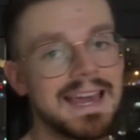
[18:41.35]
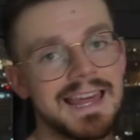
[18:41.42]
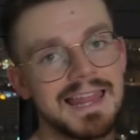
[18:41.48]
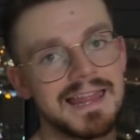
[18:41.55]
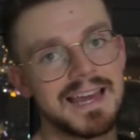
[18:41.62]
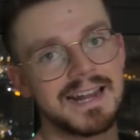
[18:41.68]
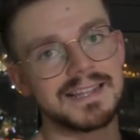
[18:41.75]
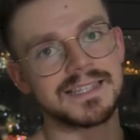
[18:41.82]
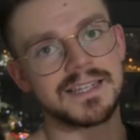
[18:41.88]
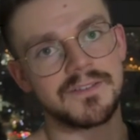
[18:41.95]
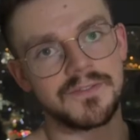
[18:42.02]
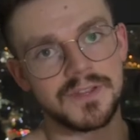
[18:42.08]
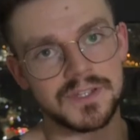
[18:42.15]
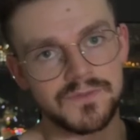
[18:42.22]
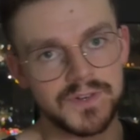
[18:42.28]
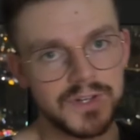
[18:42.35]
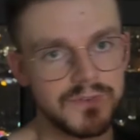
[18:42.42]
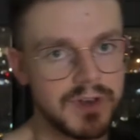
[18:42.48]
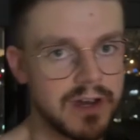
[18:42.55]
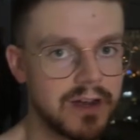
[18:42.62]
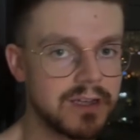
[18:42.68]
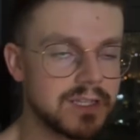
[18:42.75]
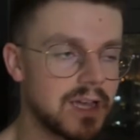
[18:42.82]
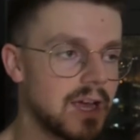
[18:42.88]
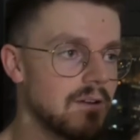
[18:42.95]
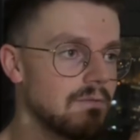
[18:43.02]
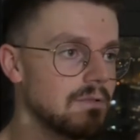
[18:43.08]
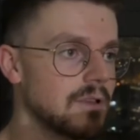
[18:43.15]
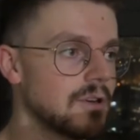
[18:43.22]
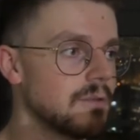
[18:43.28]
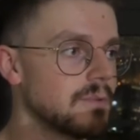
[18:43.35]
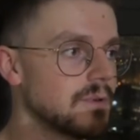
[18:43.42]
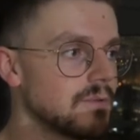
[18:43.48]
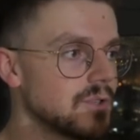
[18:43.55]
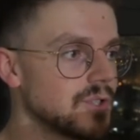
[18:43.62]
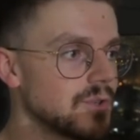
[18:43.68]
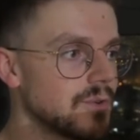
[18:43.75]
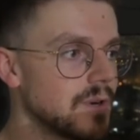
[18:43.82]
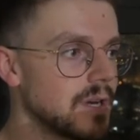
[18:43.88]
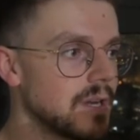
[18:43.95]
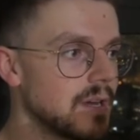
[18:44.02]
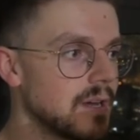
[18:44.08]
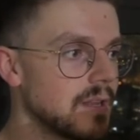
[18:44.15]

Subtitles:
That is it for this video, guys. I really hope you enjoyed.